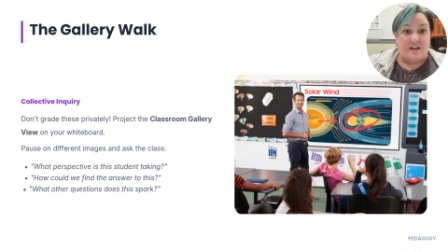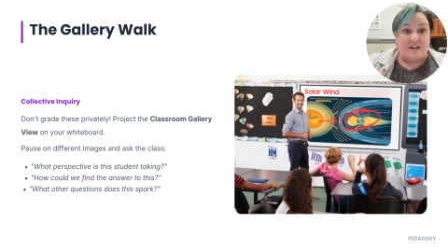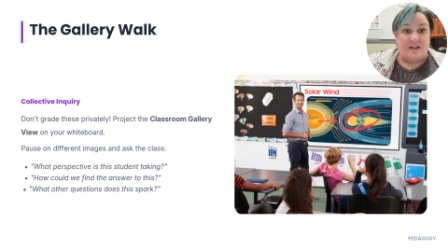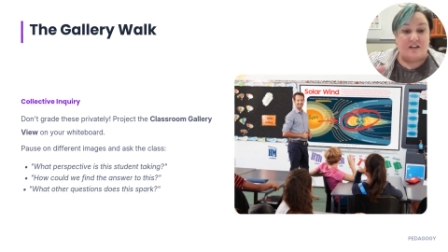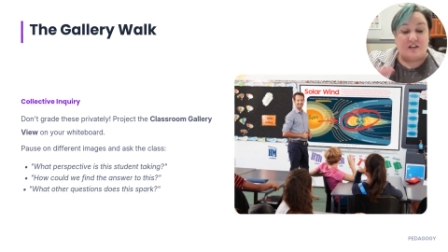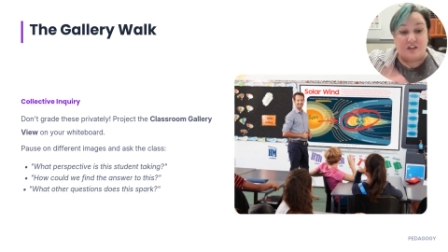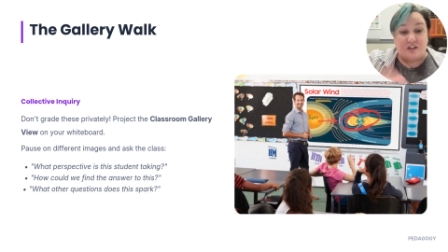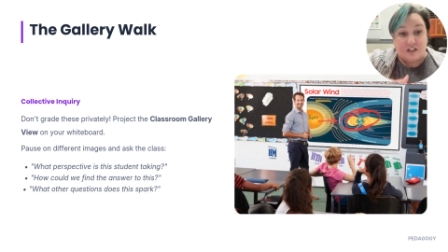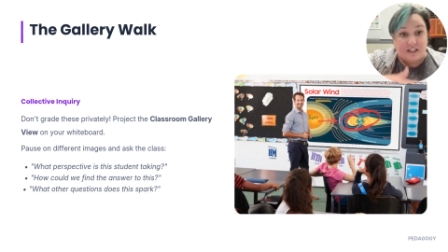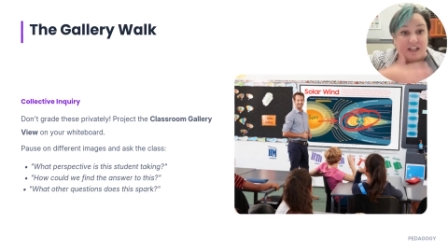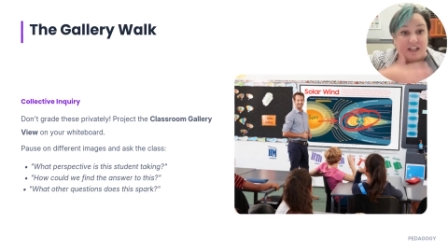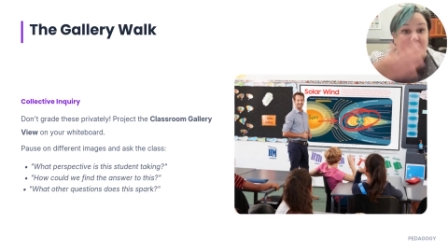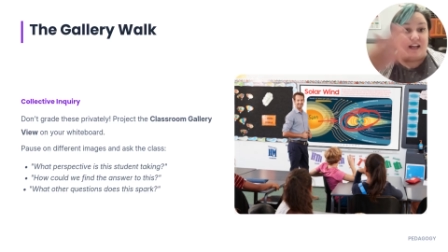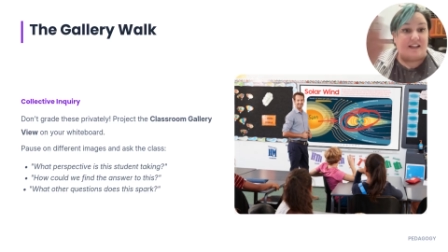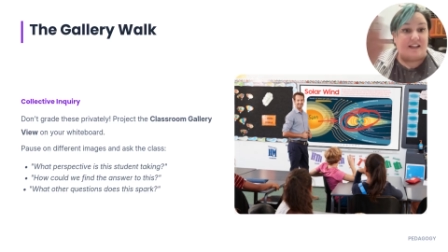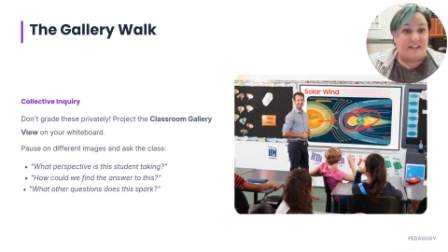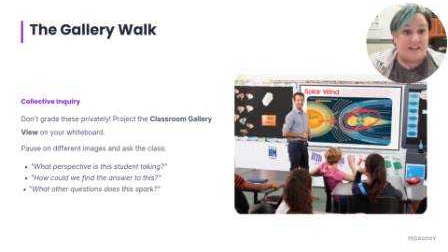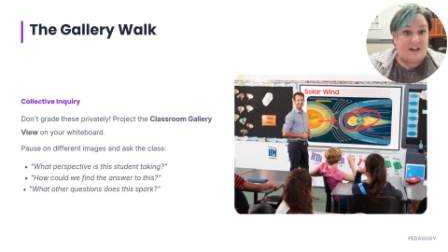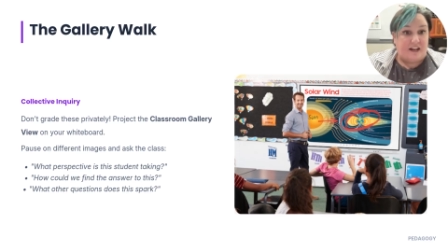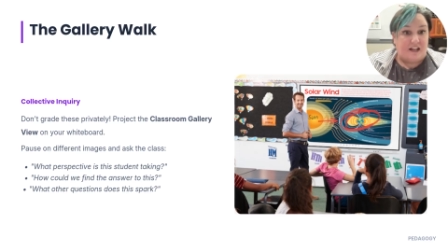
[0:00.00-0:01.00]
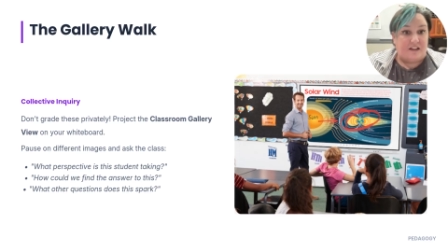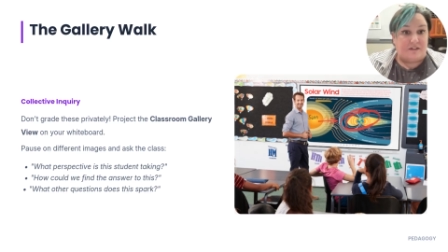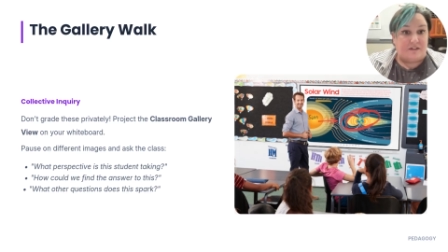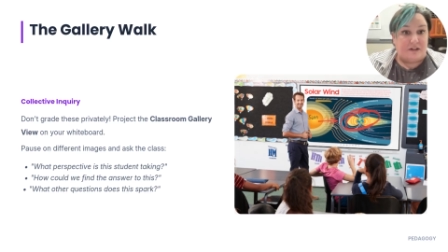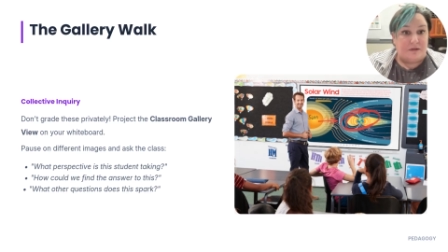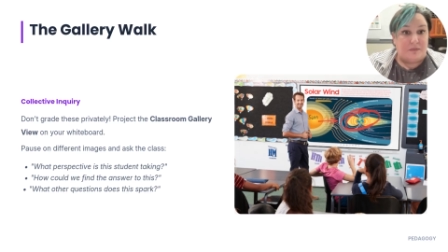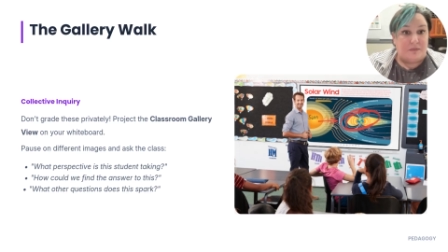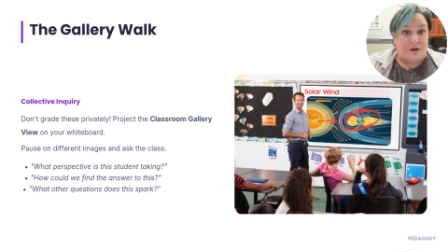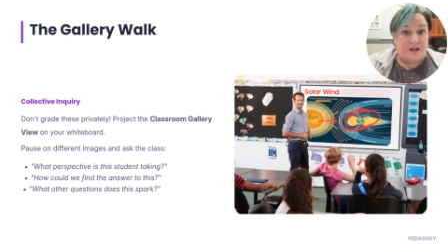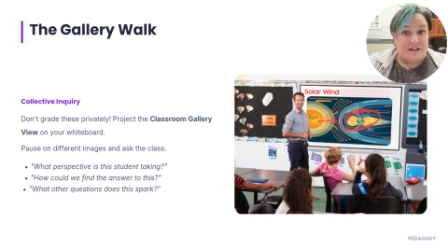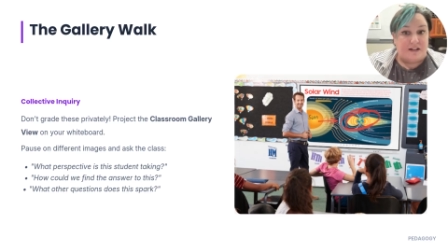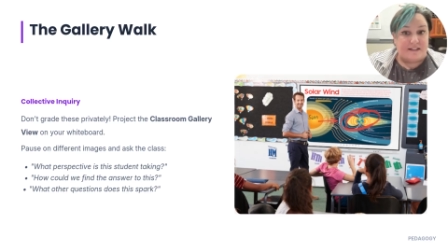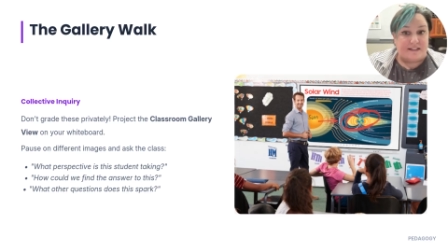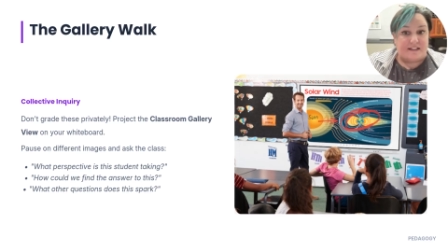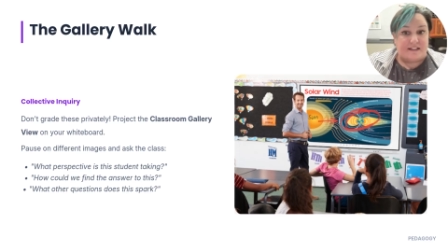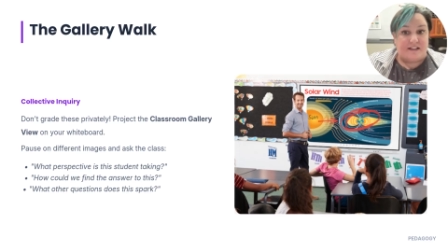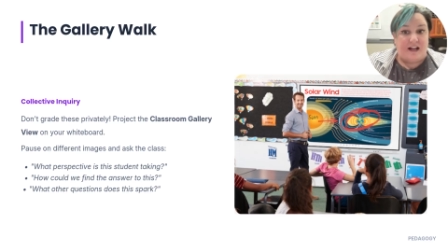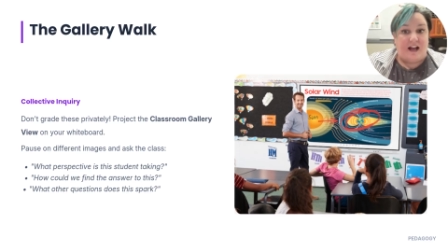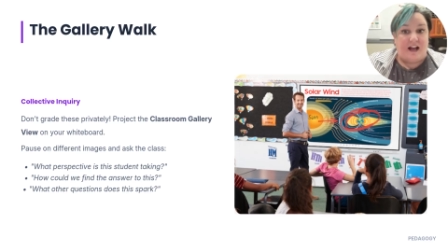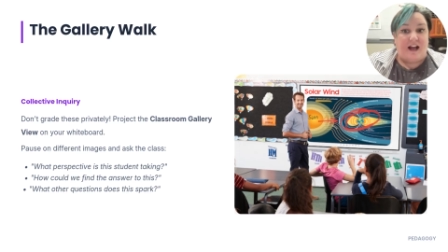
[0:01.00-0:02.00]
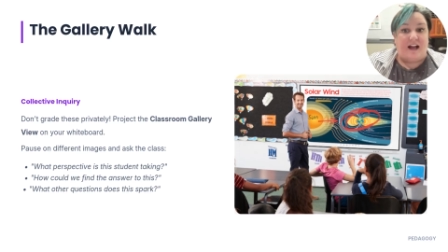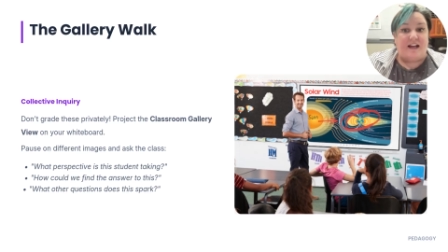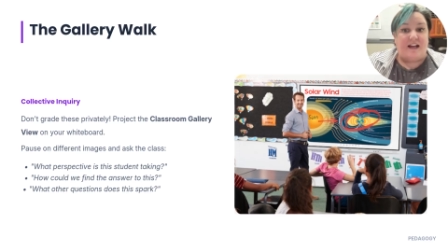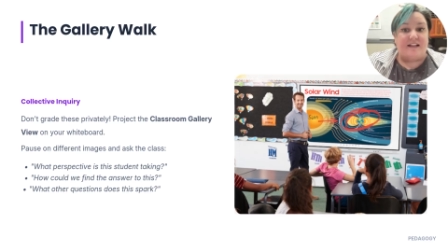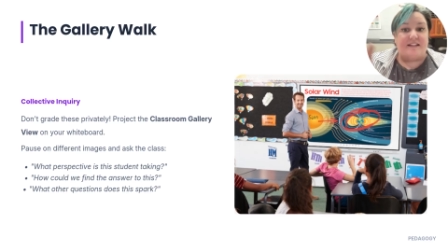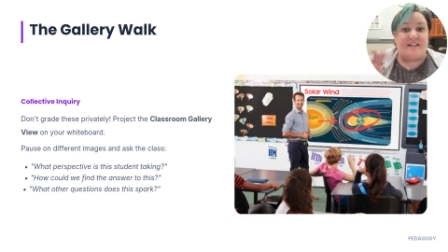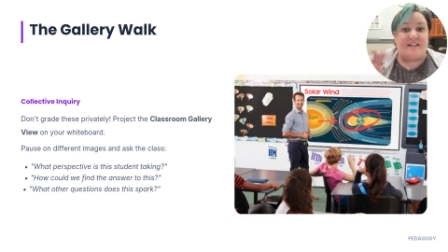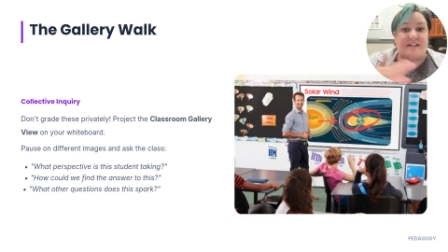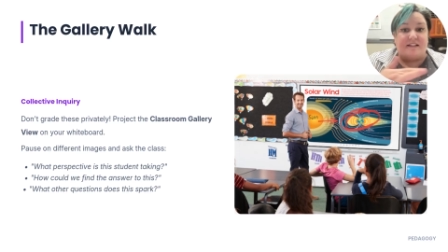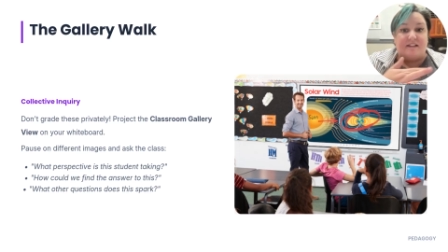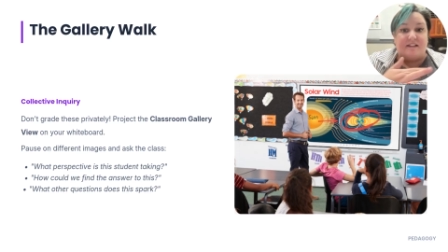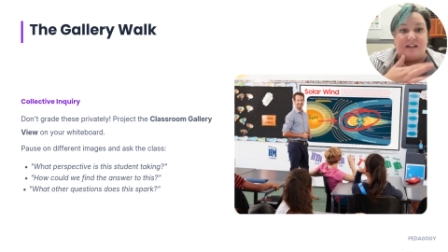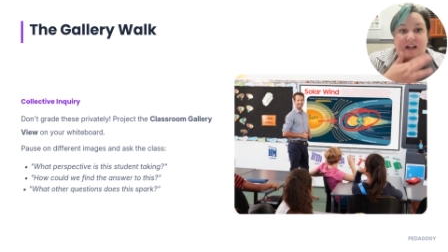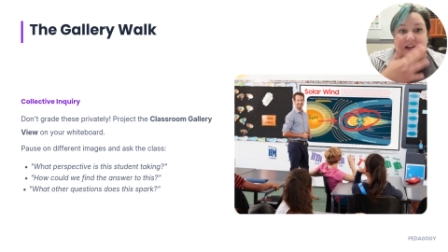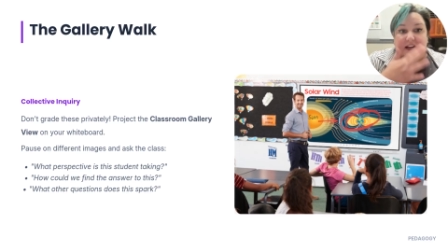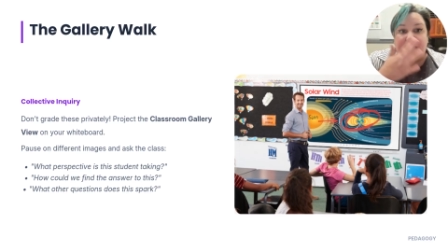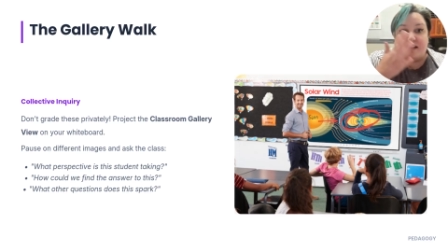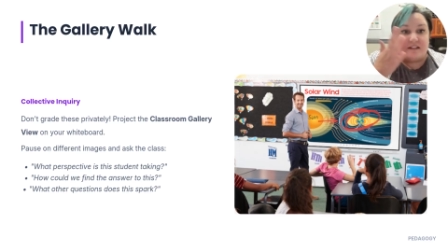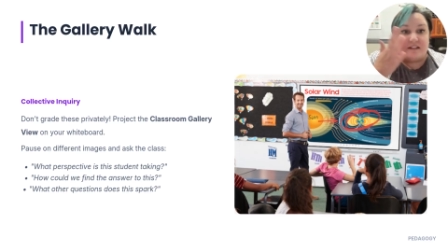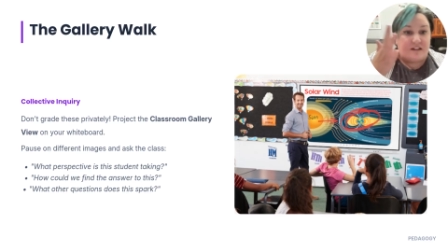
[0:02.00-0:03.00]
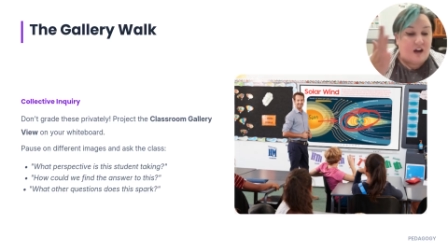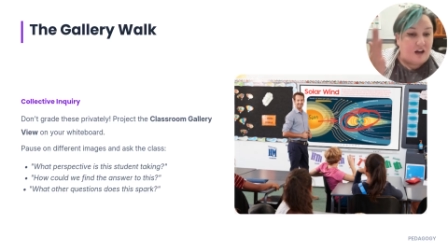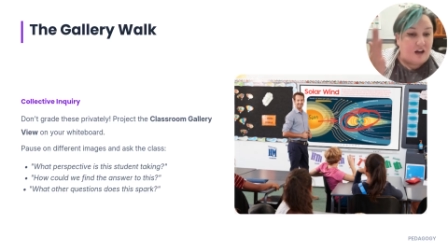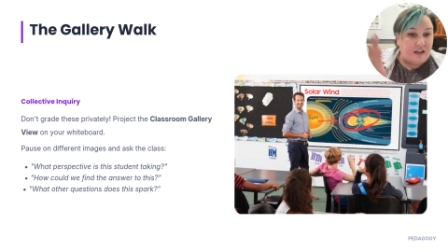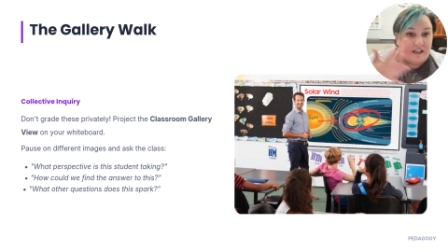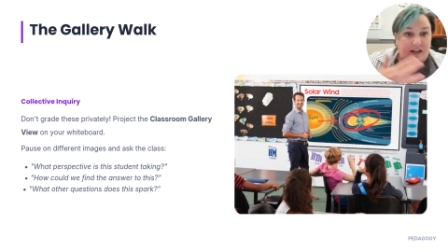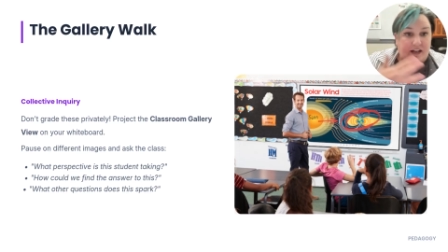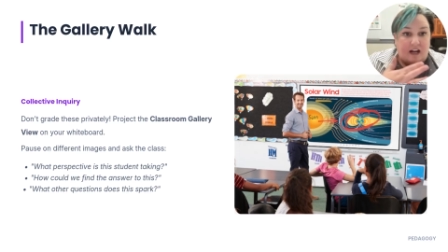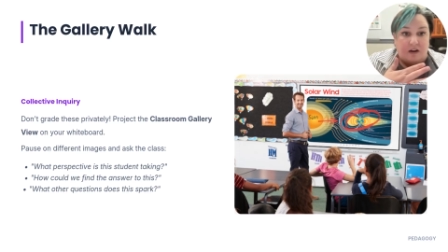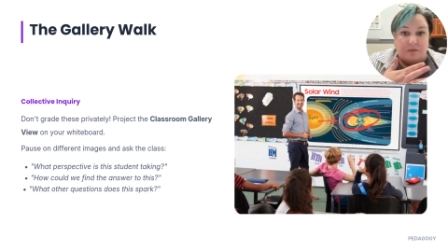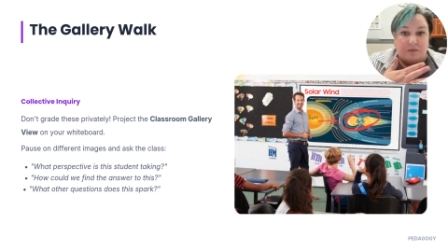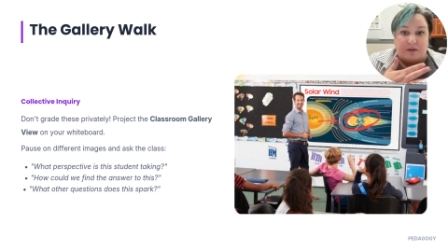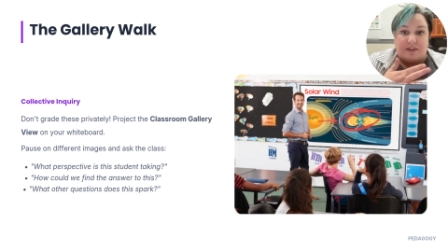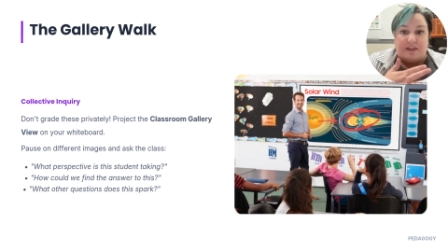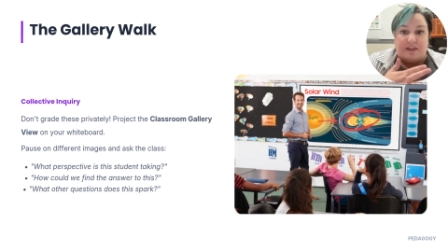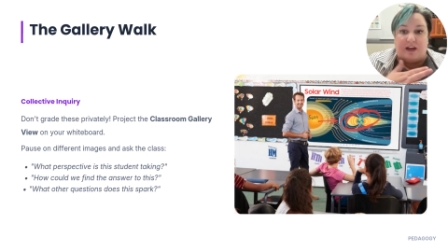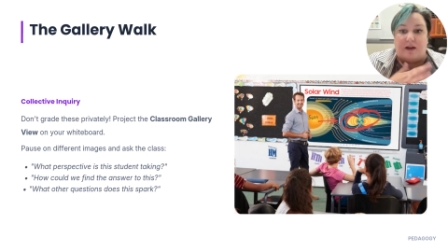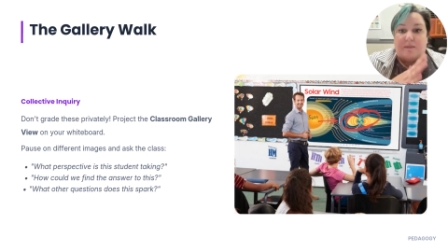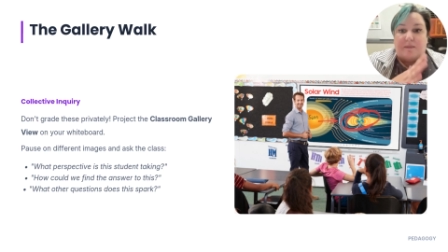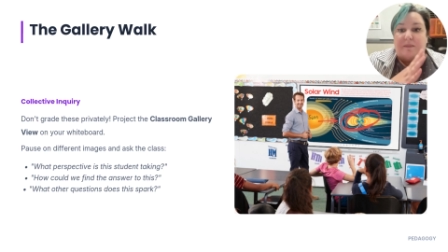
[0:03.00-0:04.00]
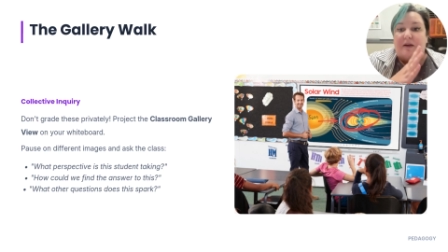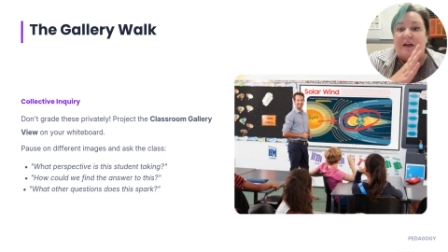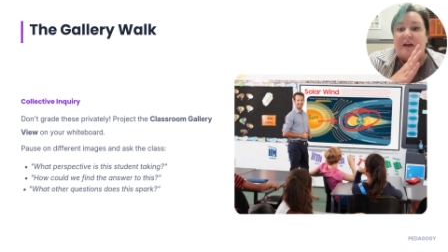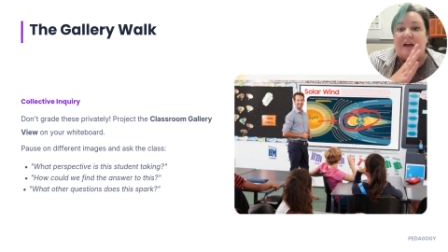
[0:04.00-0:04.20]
looking at the gallery wall as a class, like talk it out with them.